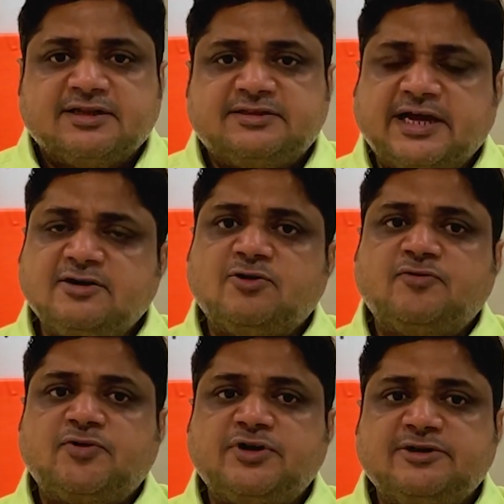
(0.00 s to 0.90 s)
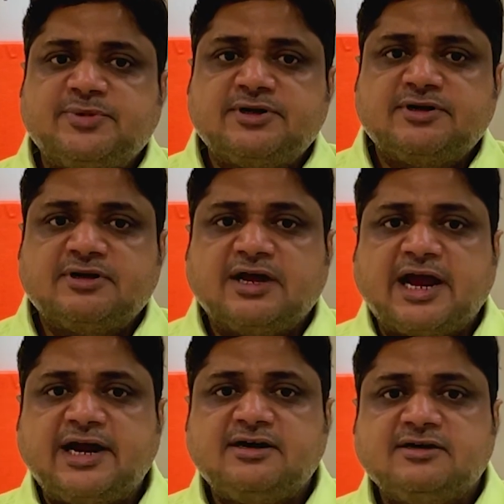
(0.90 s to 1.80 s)
Then go for deeper
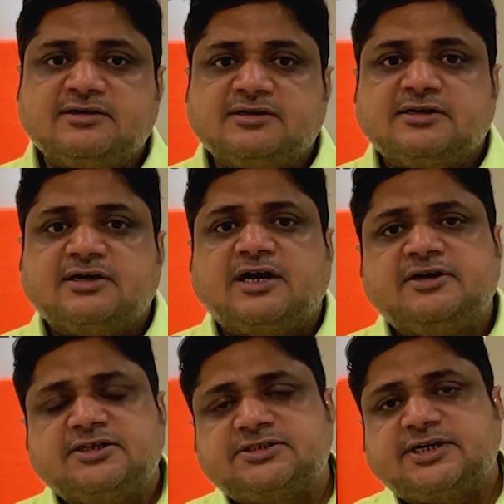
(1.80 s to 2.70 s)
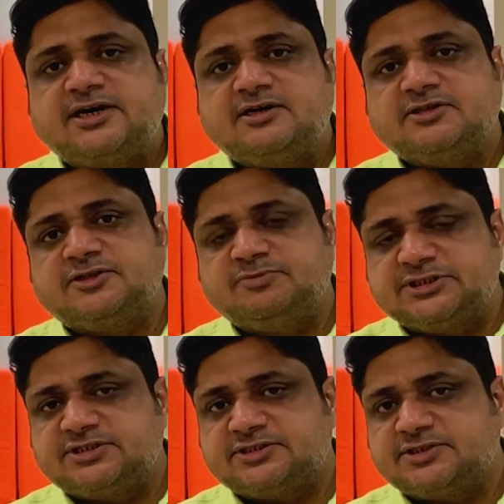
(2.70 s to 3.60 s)
and understand the
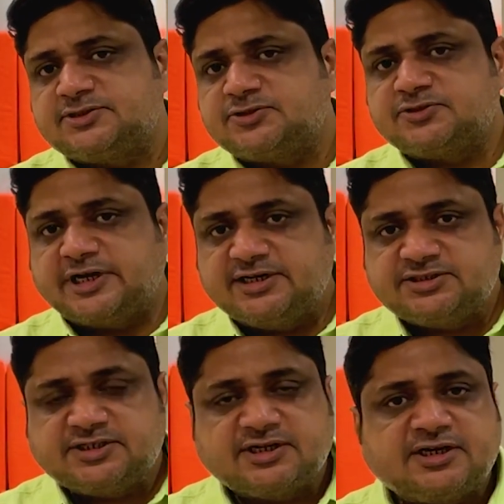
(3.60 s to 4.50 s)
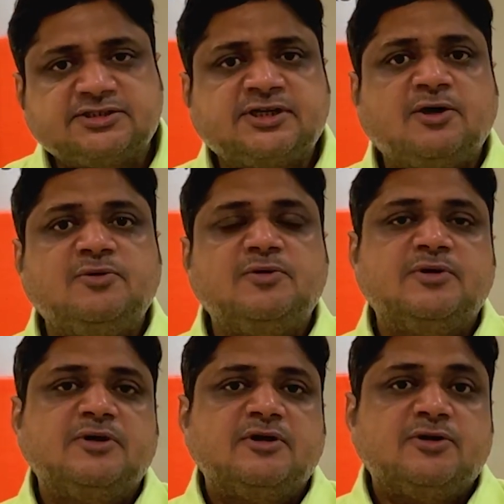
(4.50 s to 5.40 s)
businesses. So that is the crux how
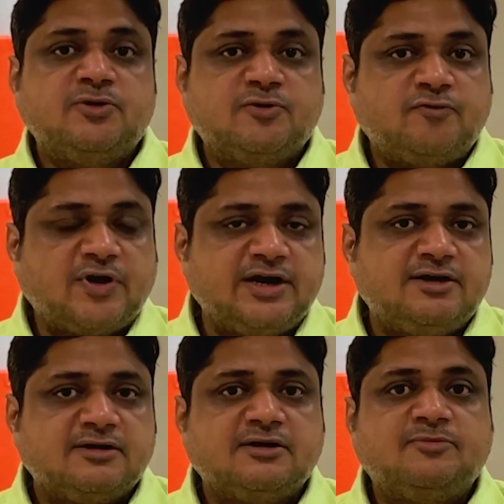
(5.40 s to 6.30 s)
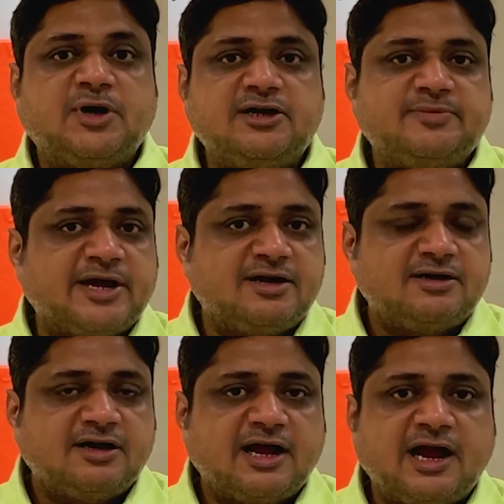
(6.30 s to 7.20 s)
you find a
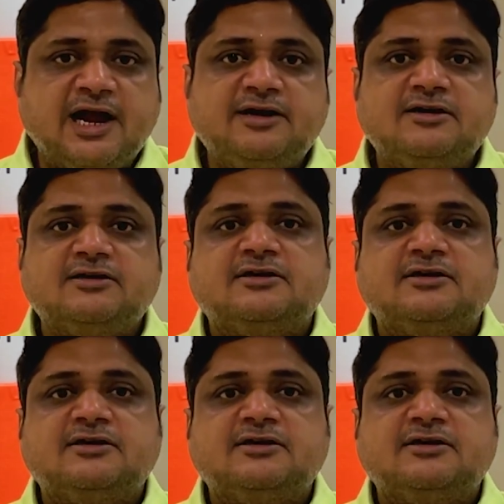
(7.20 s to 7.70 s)
multi-bagger and